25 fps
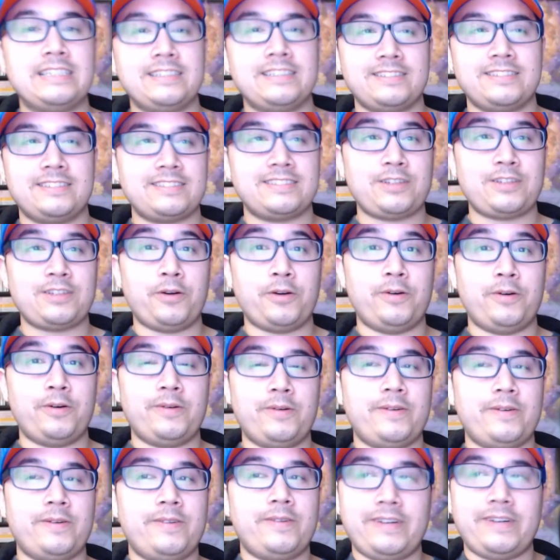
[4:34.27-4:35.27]
So
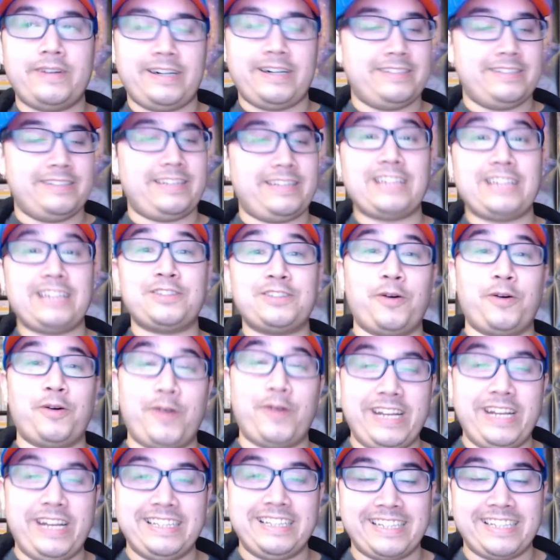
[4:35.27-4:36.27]
that's the
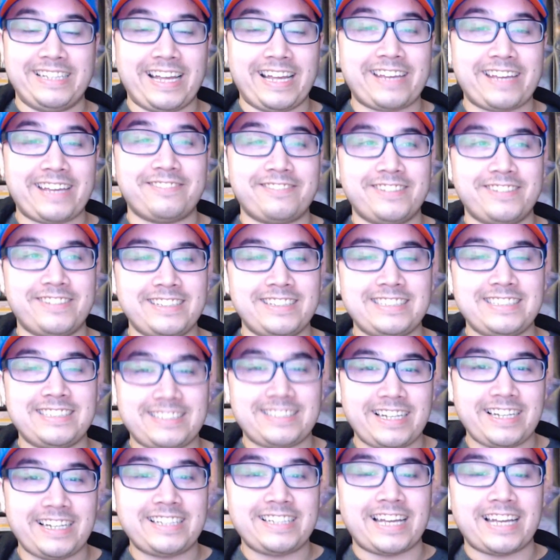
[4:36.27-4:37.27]
only thing I can really
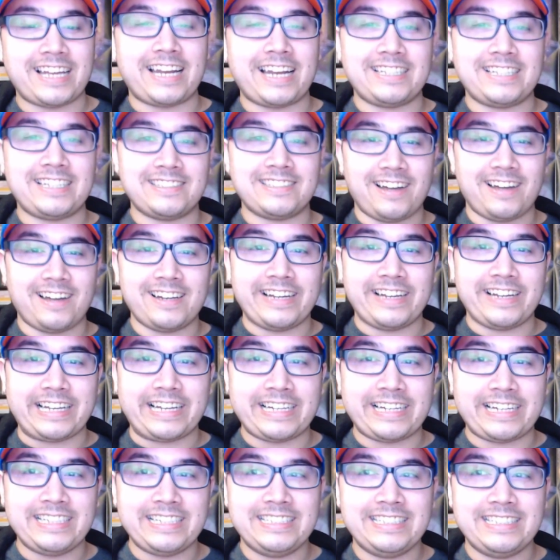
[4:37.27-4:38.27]
say that I did not
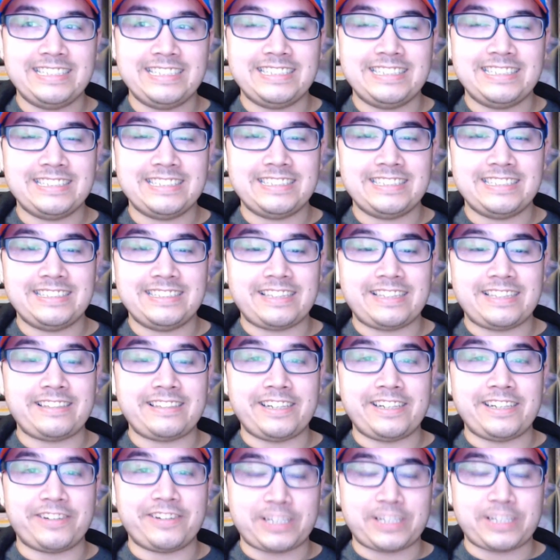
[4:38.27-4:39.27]
like the
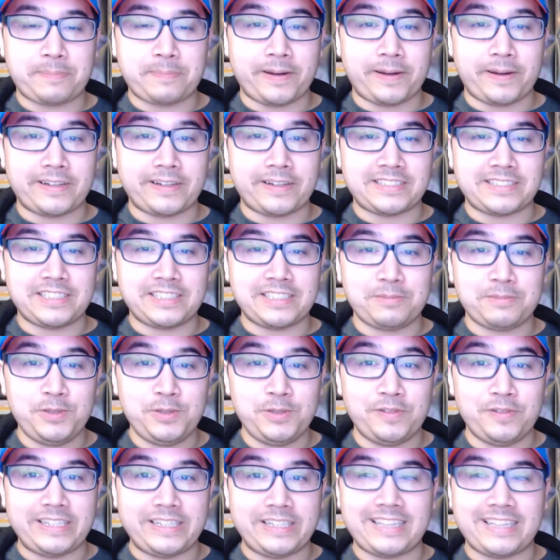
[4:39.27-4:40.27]
theater experience in this
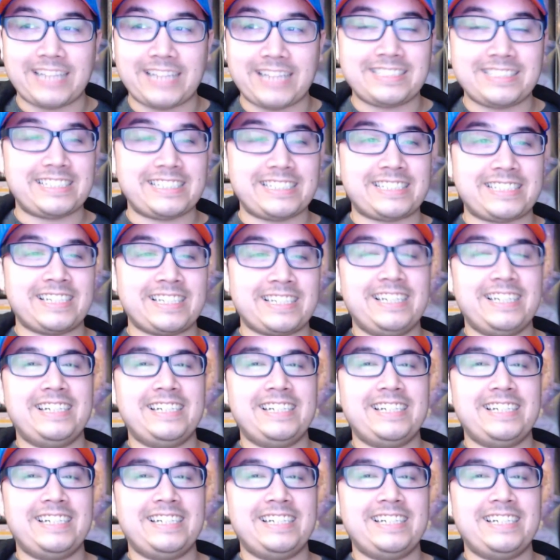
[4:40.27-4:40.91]
movie. That's it.